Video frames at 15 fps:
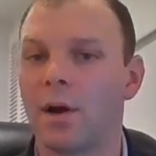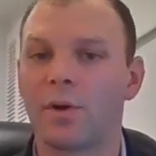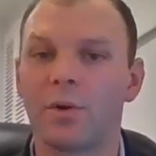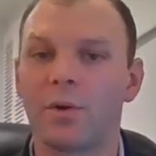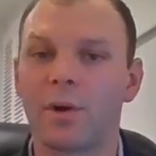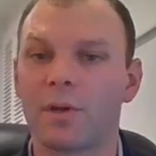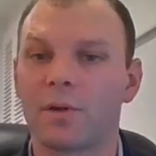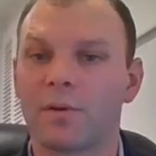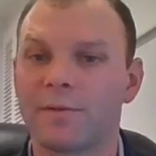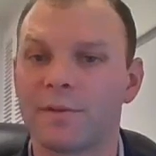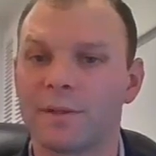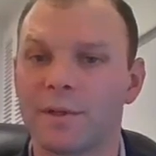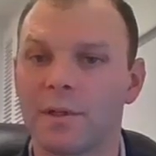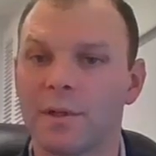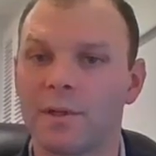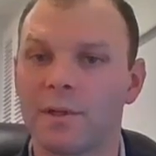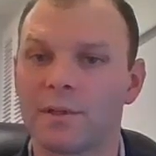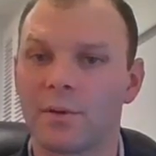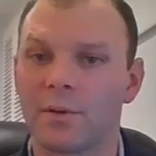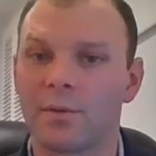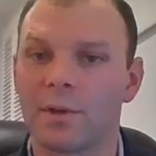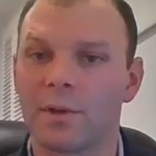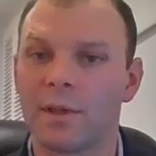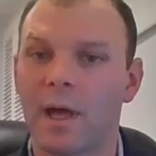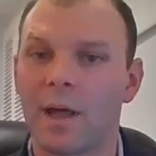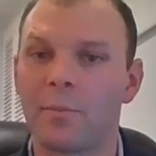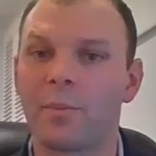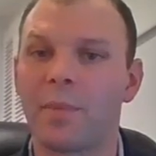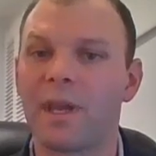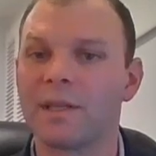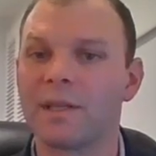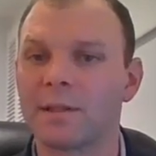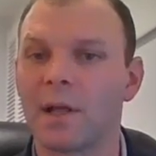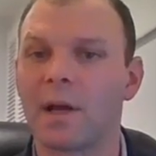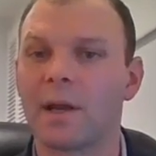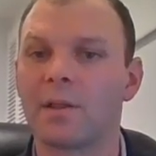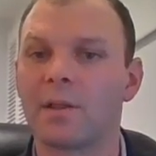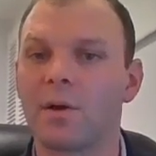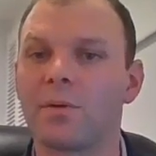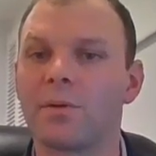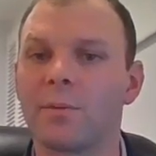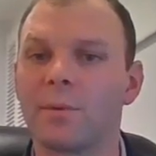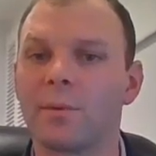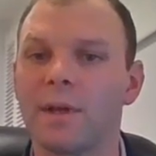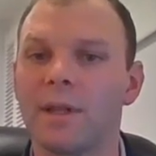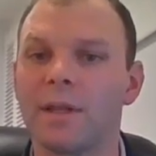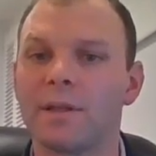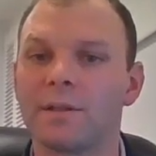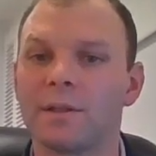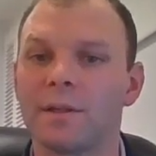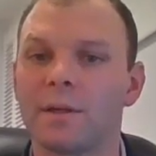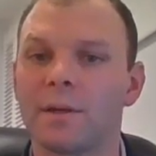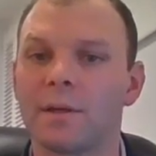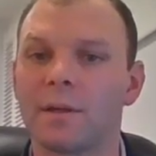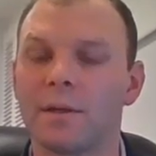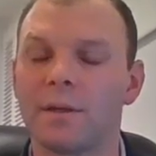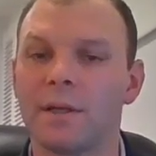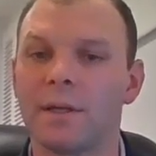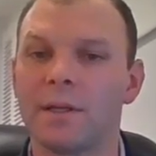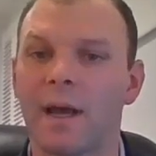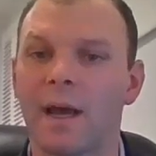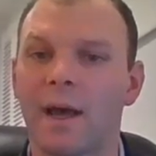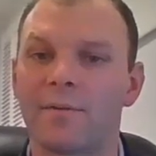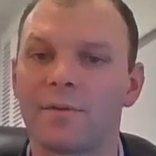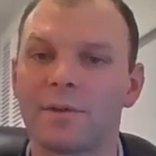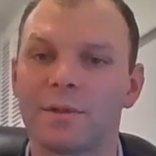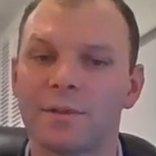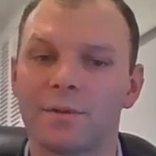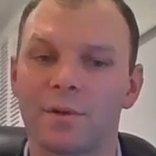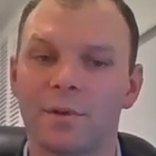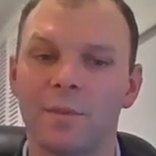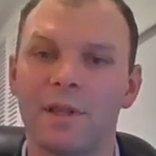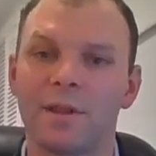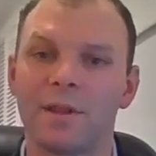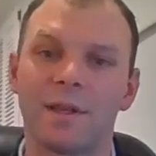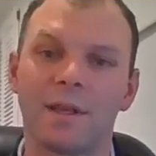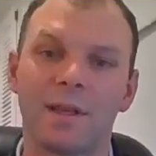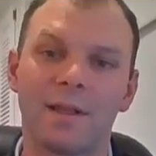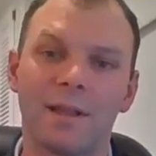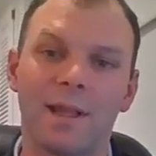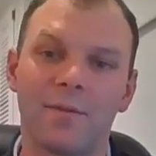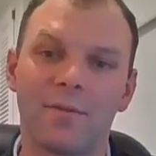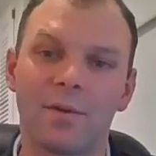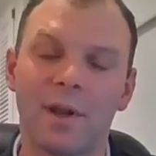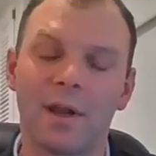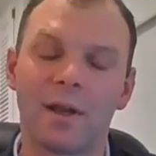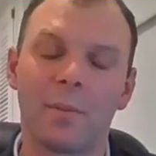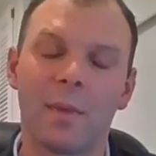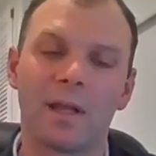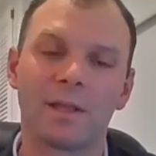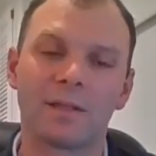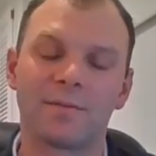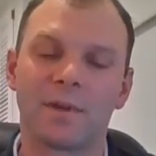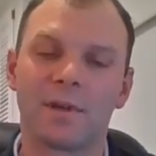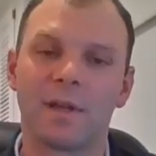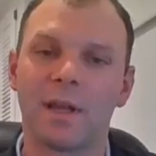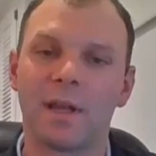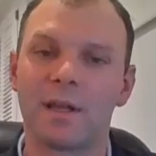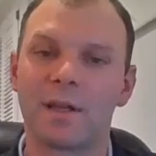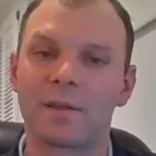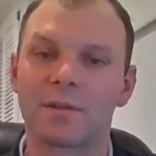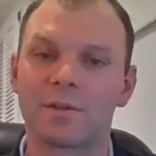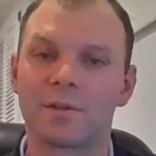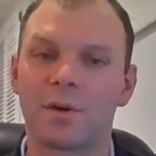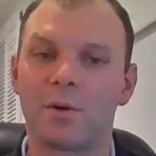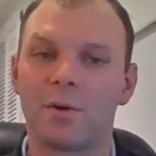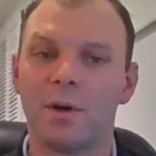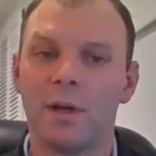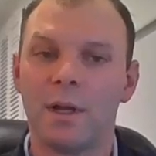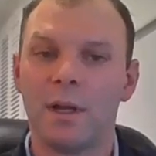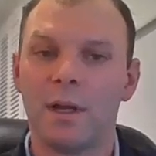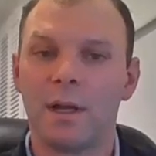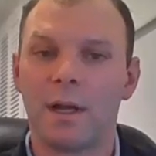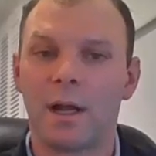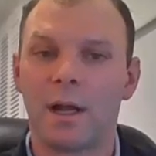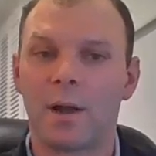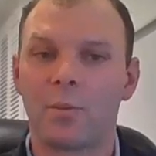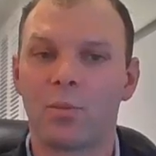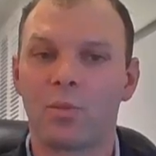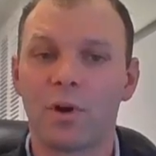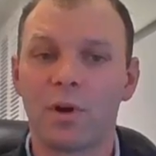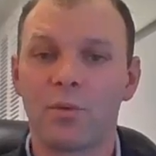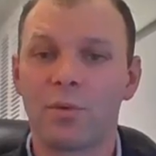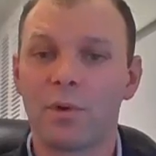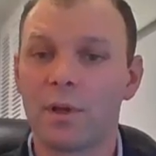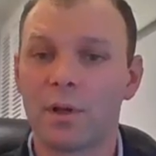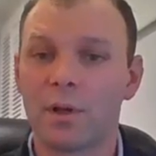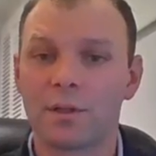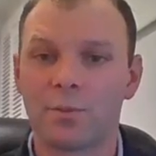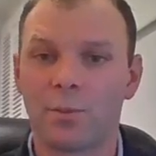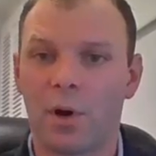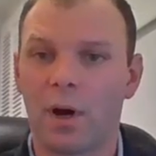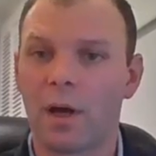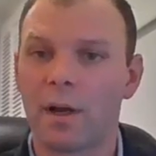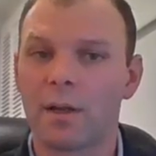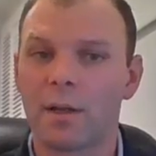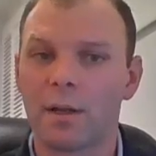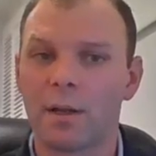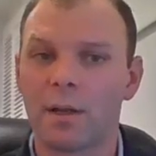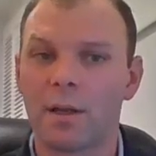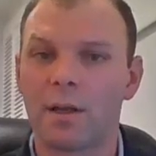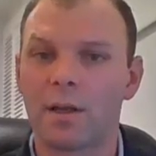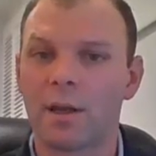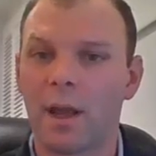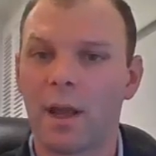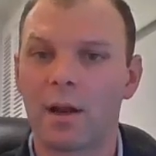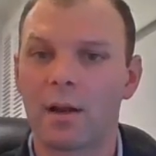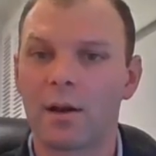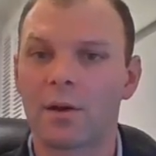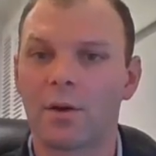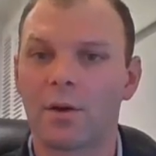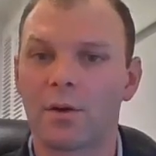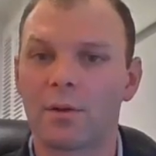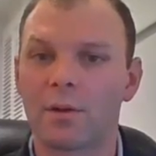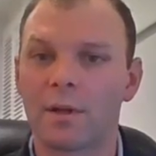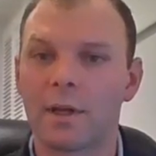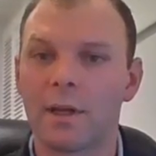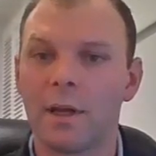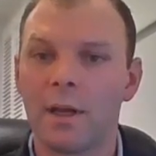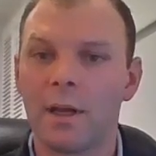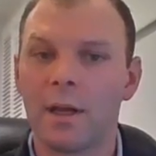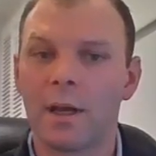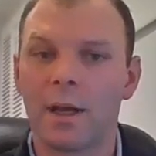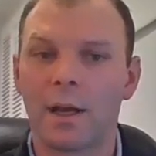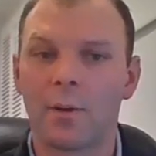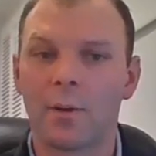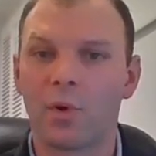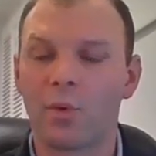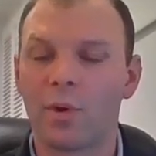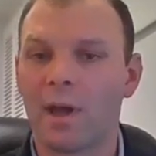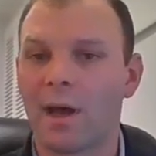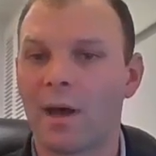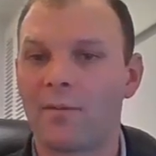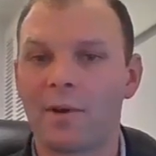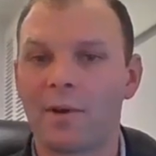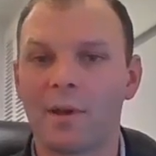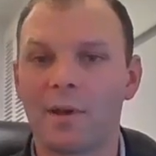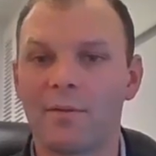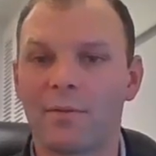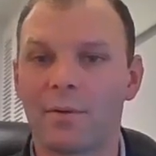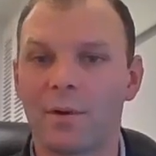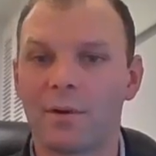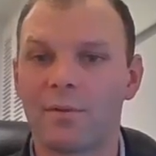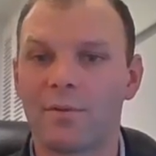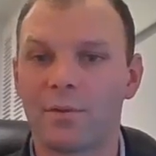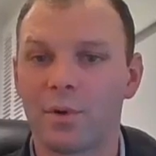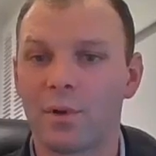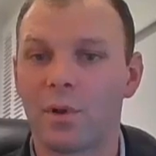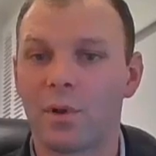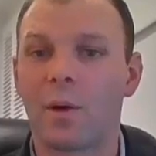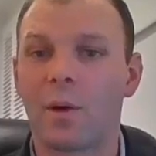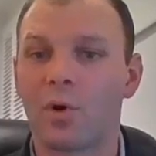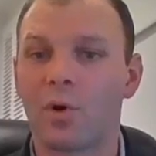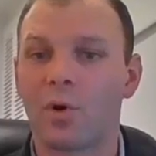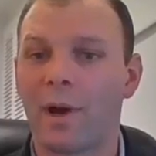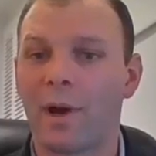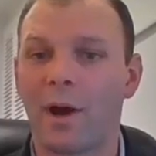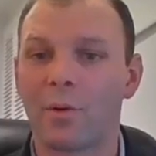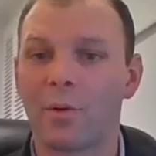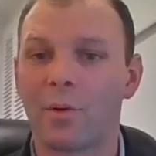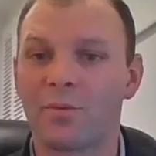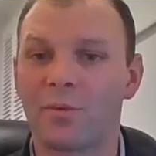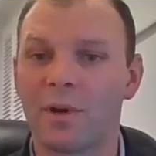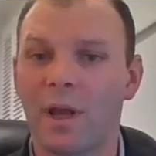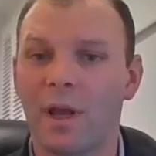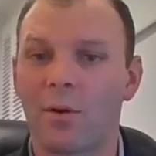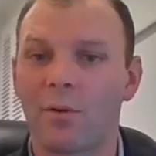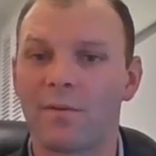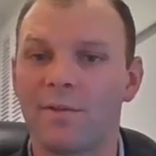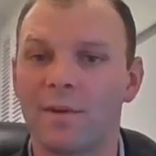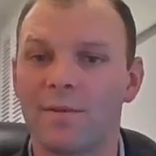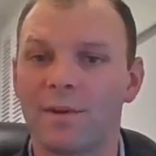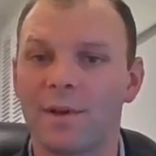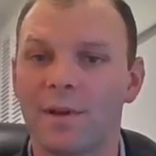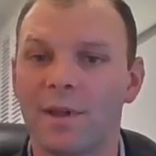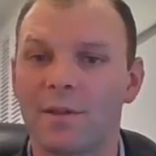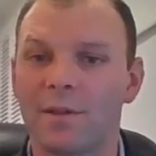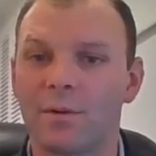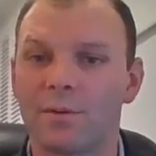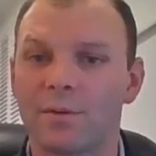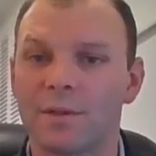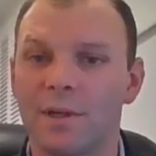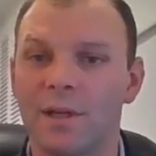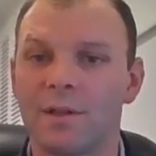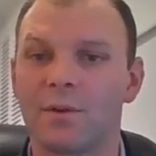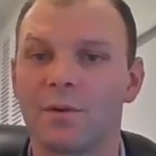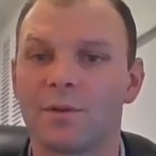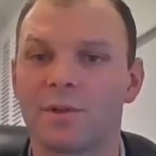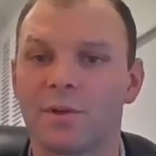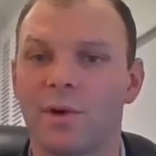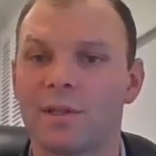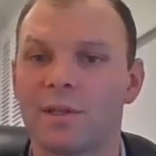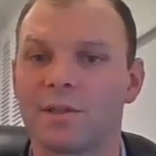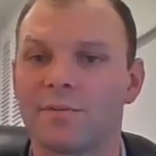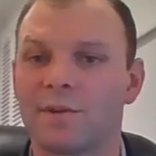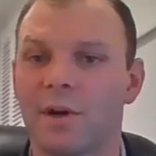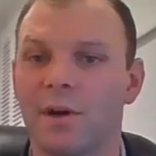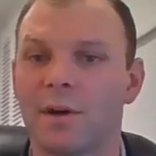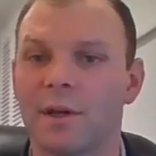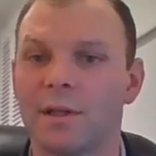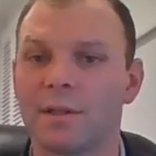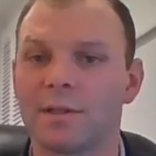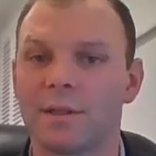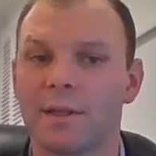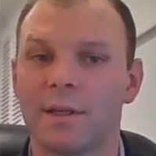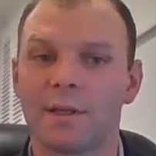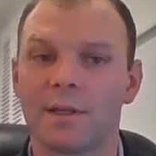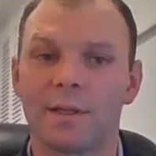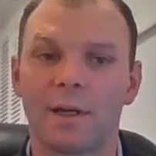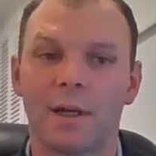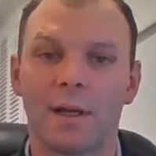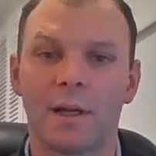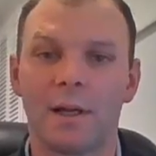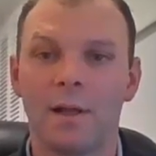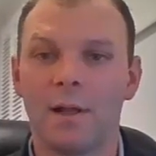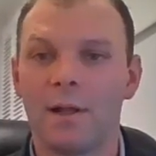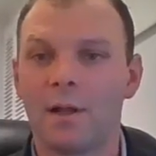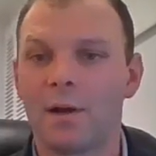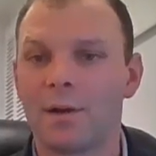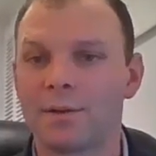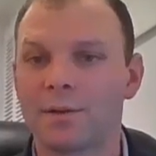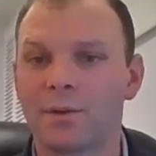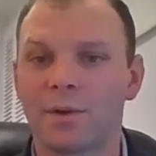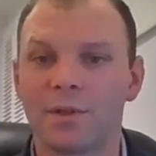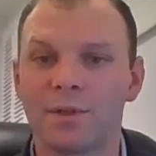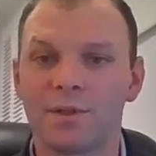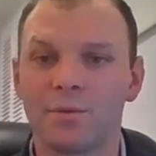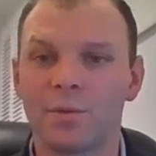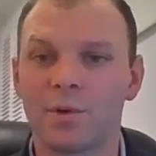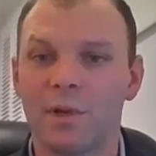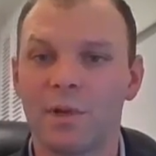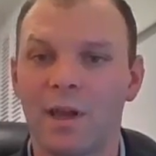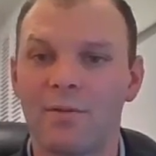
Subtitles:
Our nuclear facilities are really that baseline load that we need to have to sort of meet the everyday demands of Canadians. So we're in a really good spot in Canada currently, but we have a need for a lot more power between now and 50 to hit those aggressive targets and also consumer